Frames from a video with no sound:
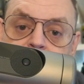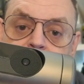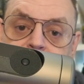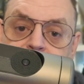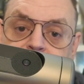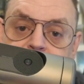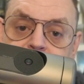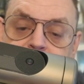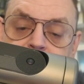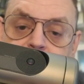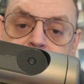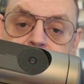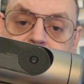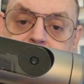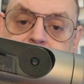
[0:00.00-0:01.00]
I think for the
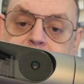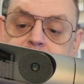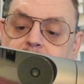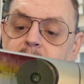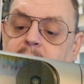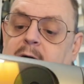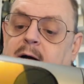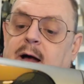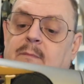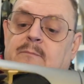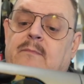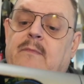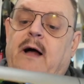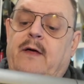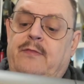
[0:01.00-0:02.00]
money,
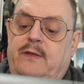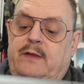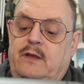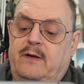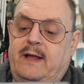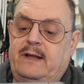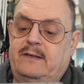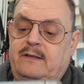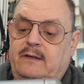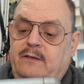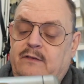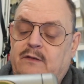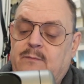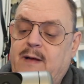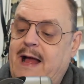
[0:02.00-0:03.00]
I think you're
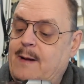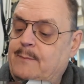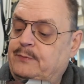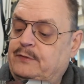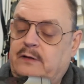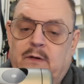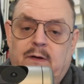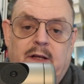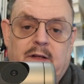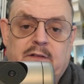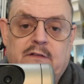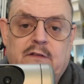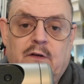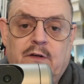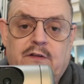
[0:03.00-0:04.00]
getting some absolutely
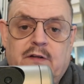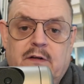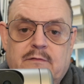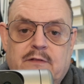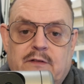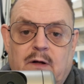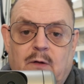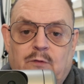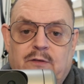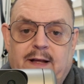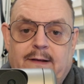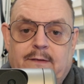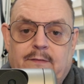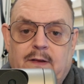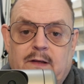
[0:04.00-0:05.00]
astonishing results
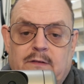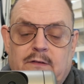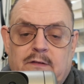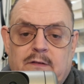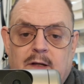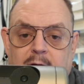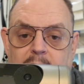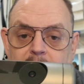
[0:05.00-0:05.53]
out of this,